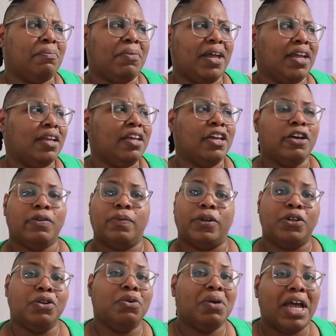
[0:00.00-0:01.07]
I'm like, well,
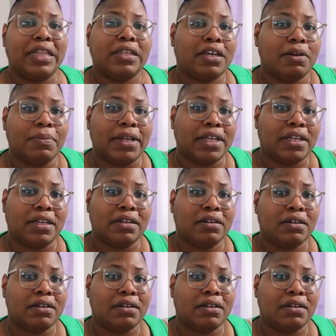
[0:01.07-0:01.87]
you don't have to come in.